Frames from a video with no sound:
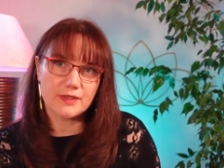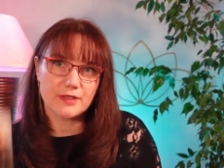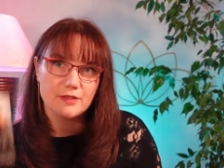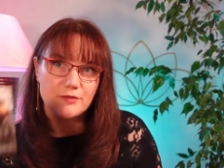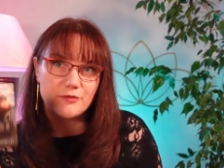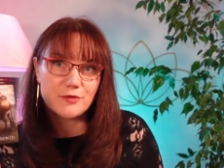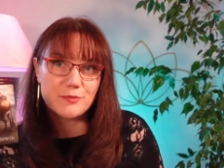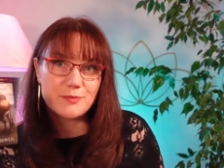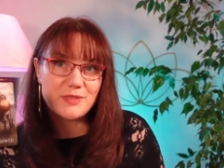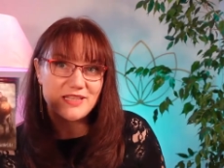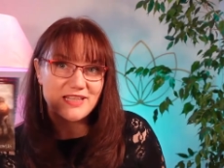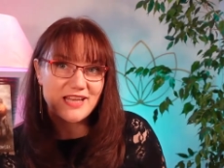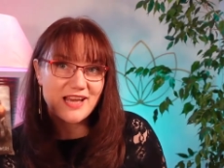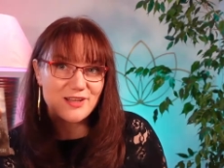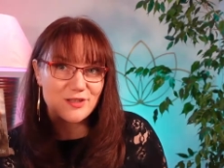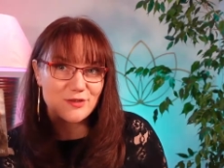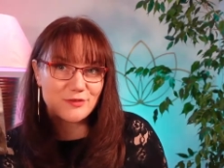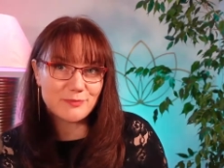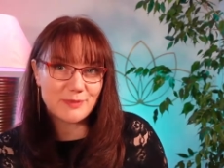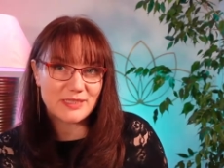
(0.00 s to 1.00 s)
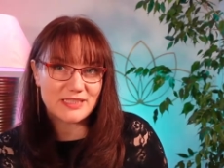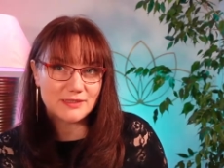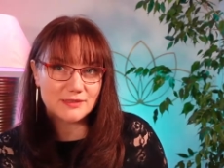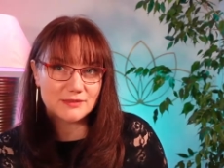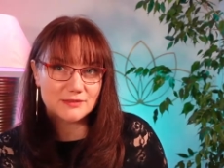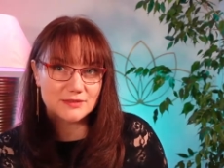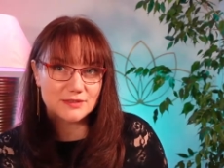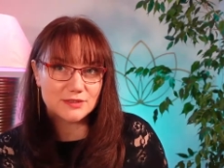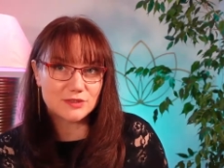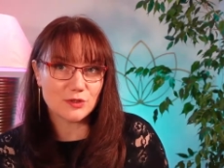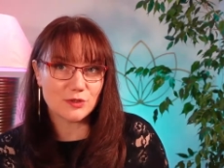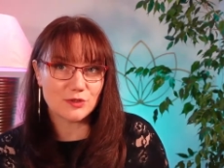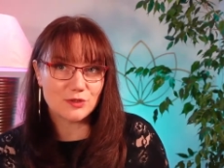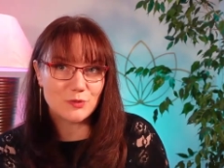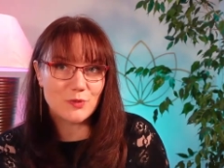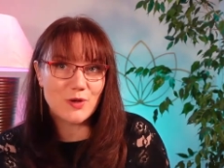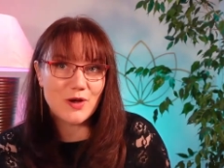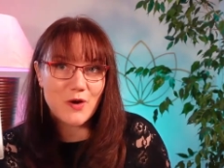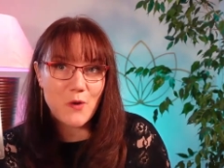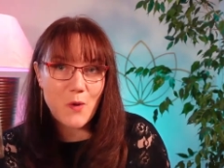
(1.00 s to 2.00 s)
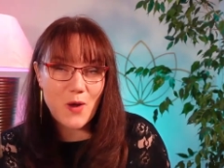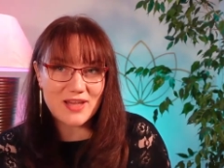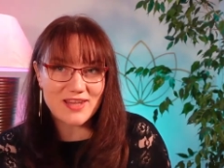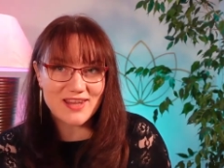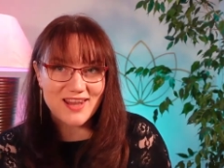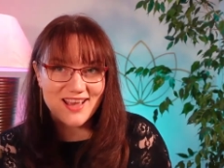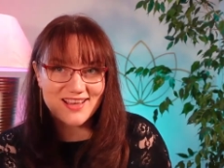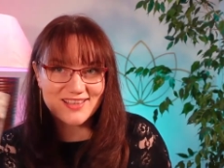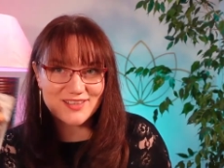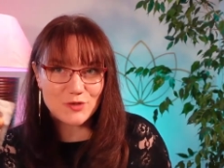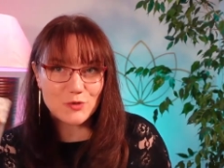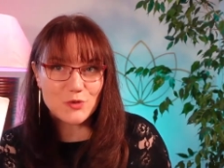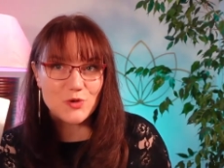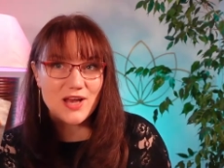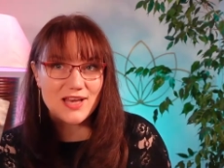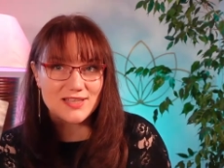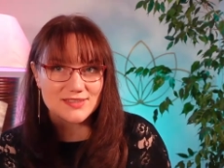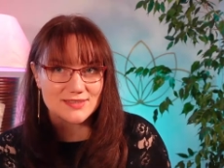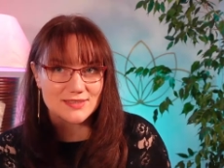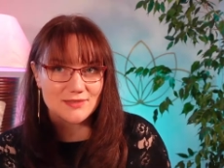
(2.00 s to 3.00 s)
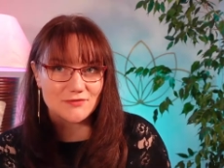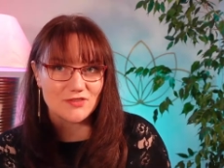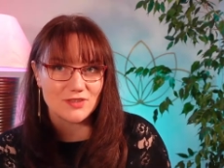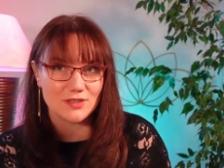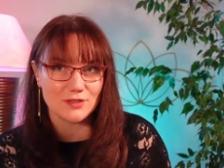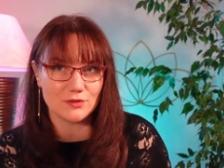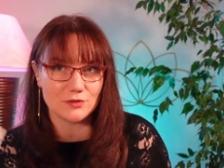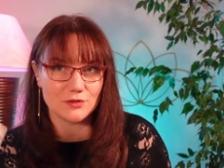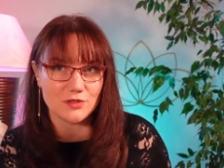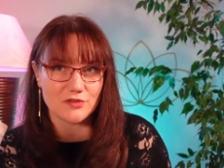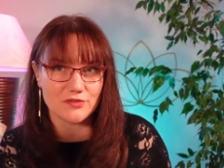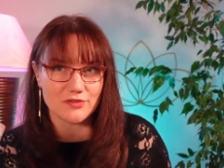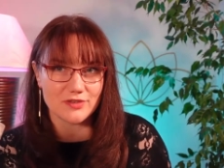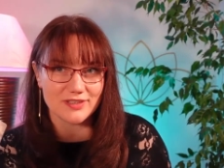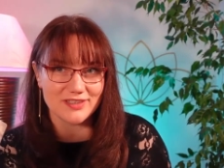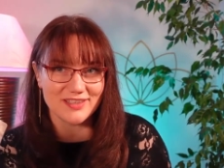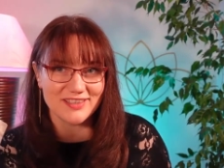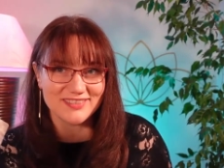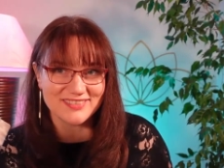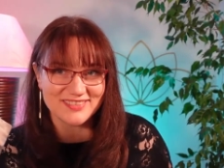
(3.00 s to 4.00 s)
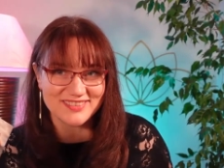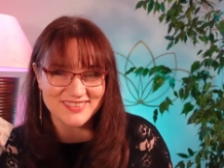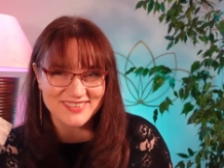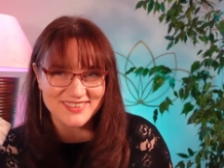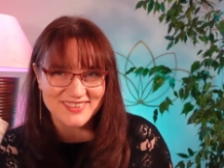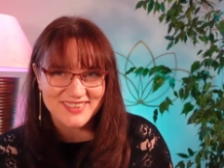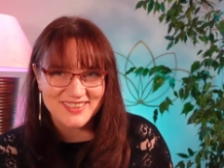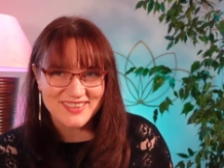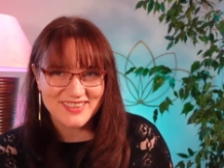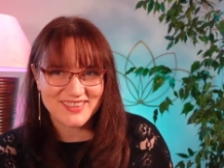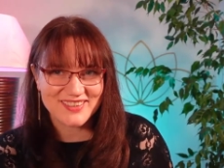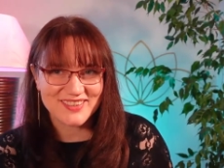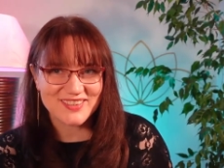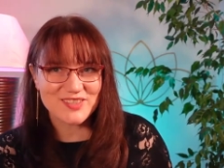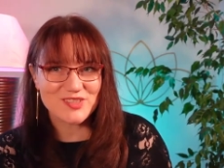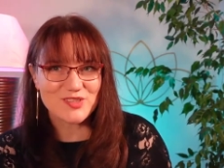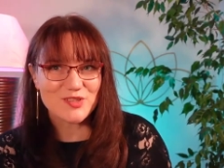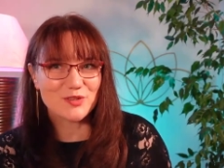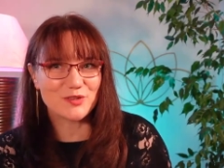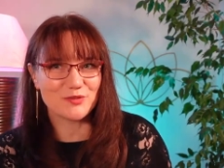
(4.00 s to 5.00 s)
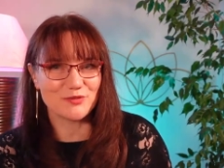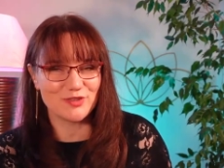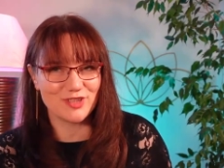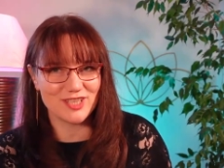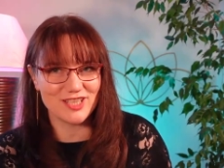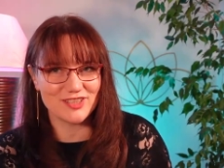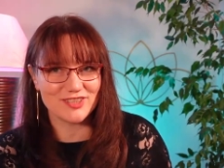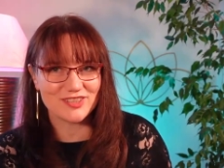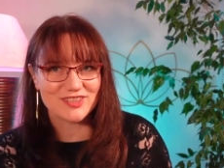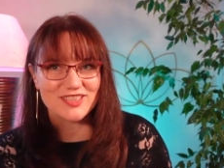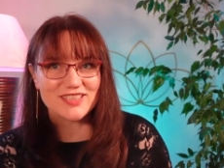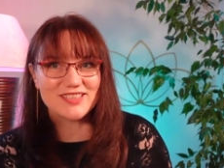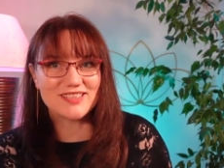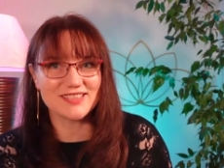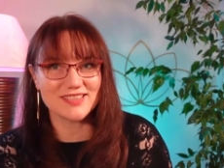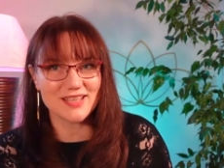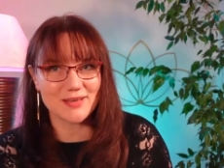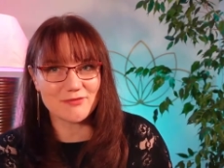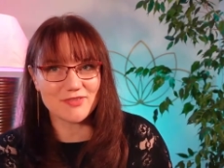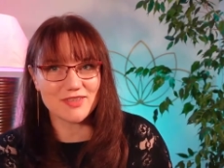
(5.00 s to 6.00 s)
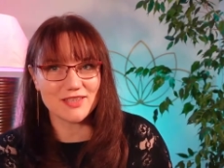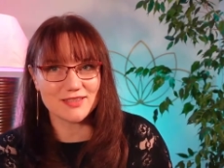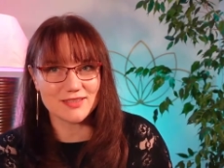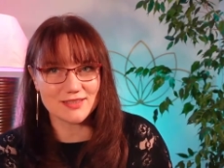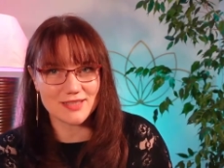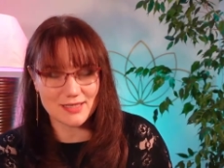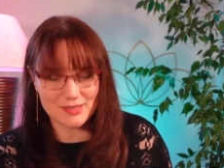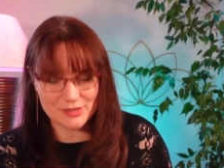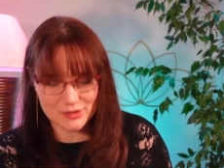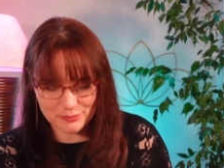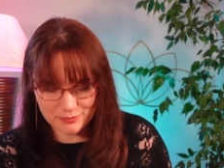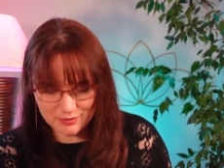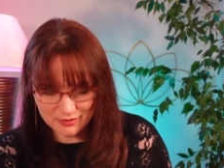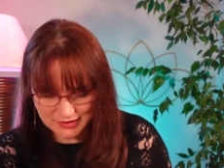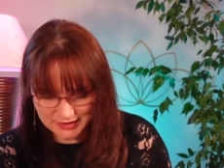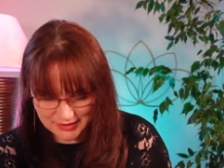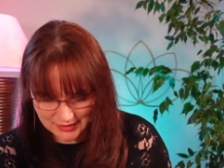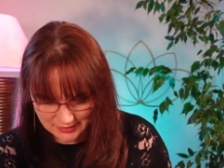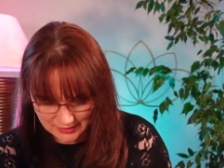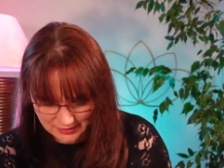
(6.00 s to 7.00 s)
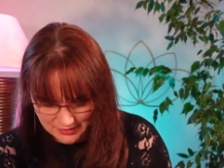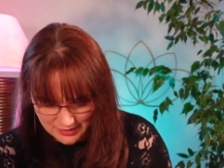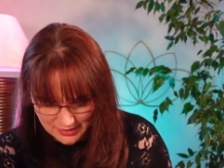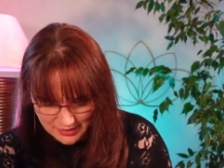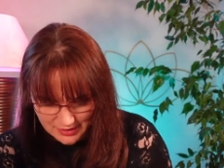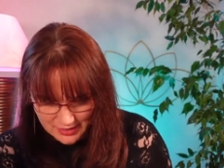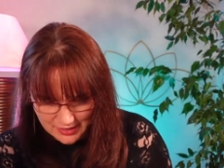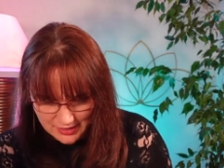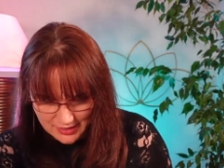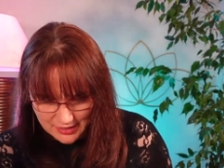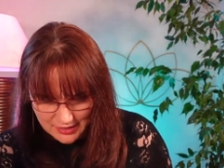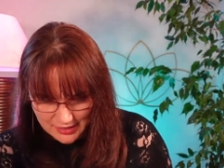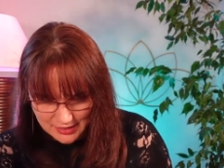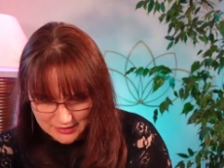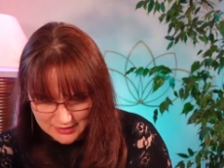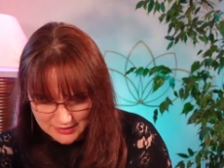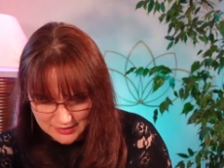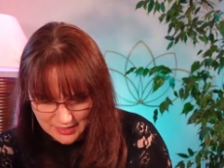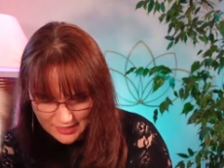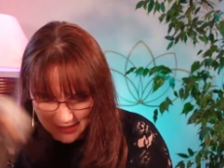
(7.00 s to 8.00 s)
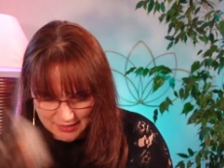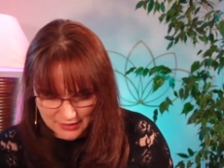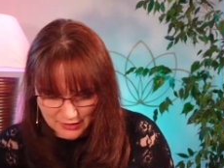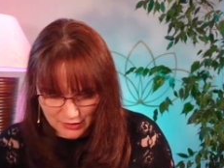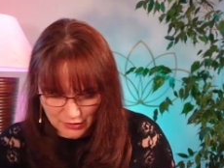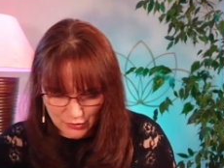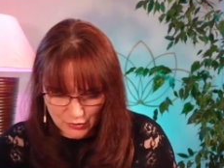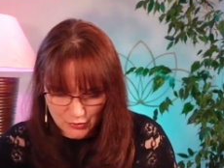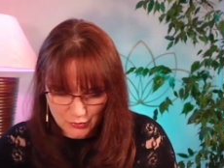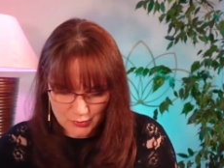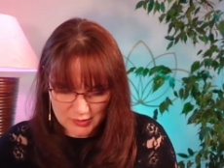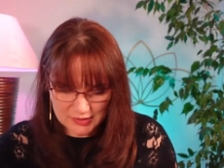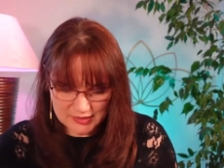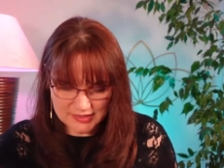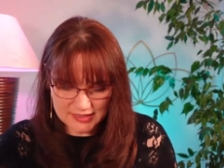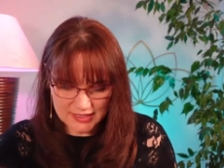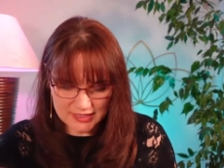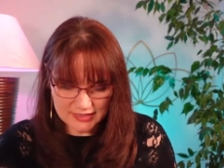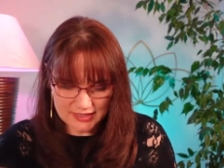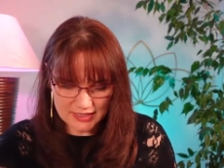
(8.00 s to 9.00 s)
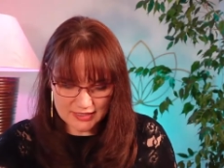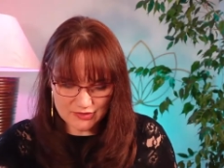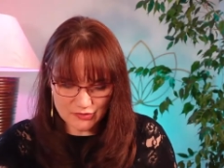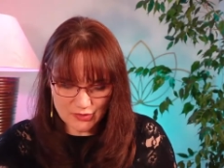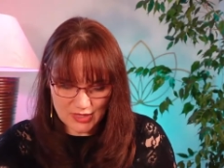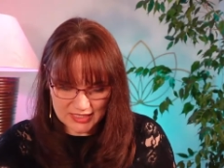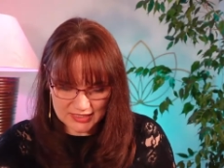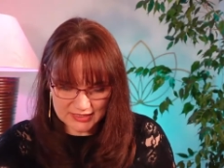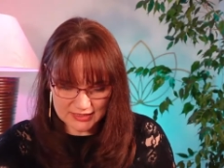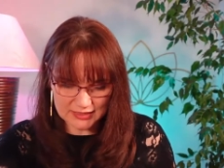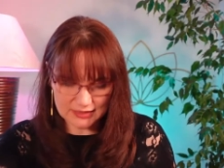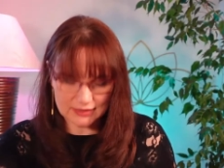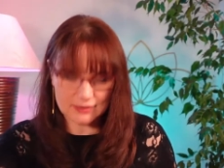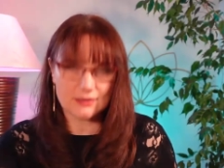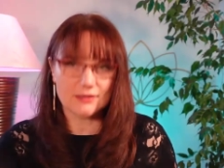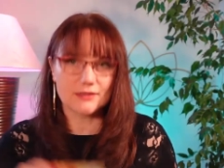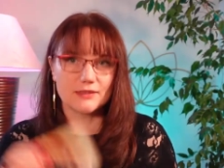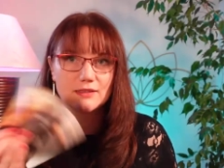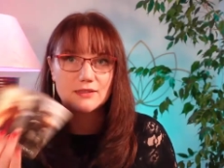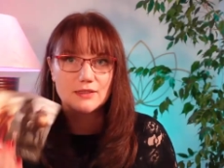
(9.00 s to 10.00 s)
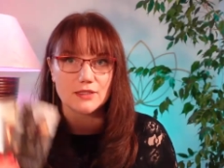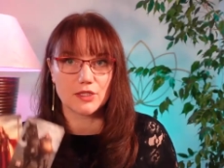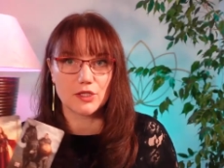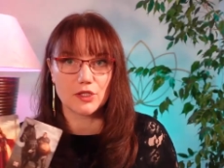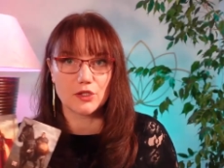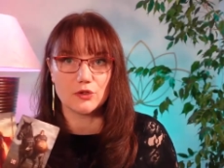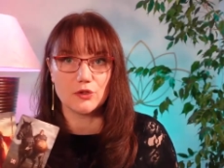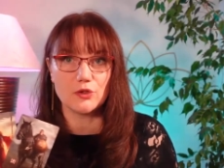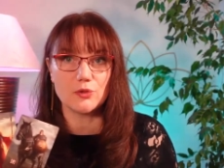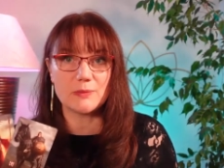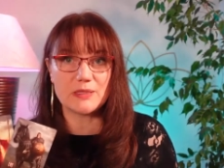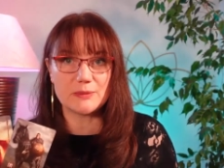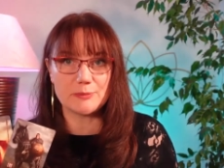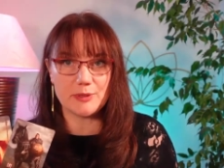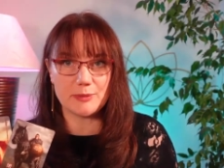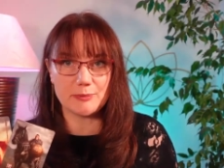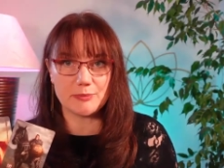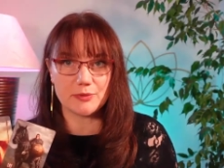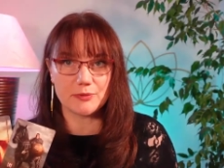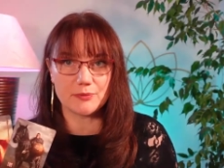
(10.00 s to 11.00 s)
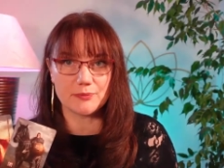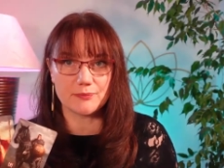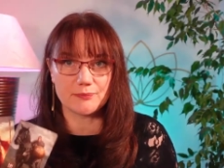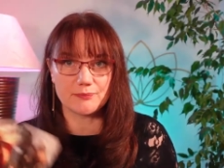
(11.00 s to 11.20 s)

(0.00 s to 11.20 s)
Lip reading: For me, Knight of Pentacles is only one knight who has something to offer. Yes, it's not flirt, it's something tangible. It's like you will start attracting normal people